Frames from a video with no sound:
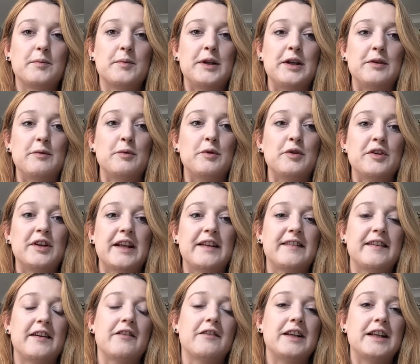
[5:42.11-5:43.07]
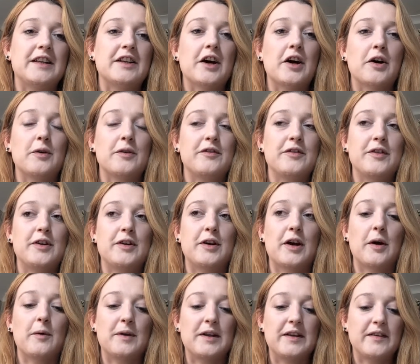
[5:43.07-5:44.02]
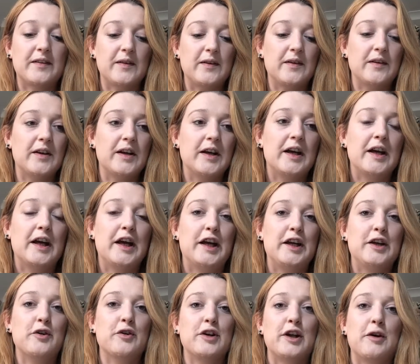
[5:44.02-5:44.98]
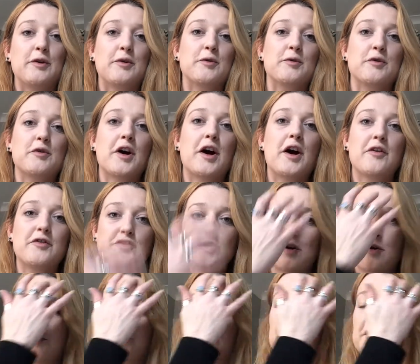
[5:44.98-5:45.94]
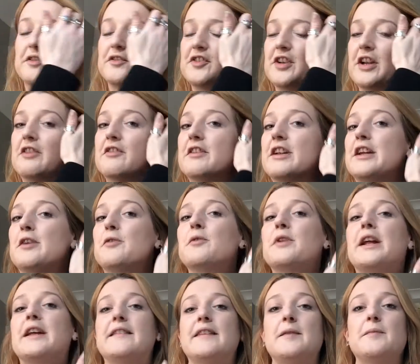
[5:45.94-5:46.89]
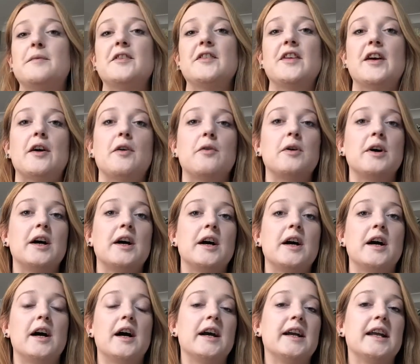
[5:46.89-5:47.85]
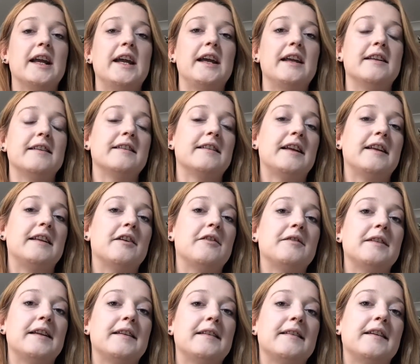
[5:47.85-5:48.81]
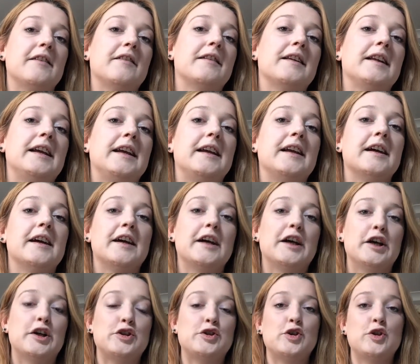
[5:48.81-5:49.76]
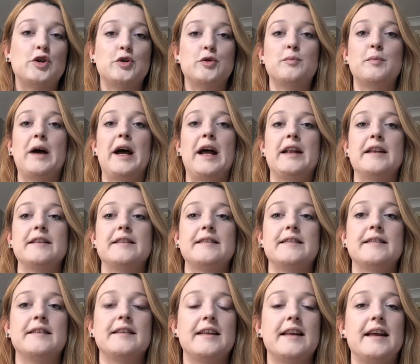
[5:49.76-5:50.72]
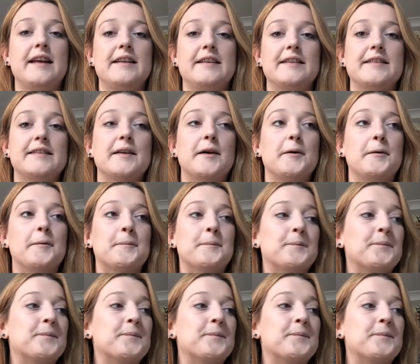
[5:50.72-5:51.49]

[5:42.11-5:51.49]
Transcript: you wouldn't necessarily know if you go into your local craft shop, and generally all they seem to sell are kits. They don't necessarily do patterns and things. So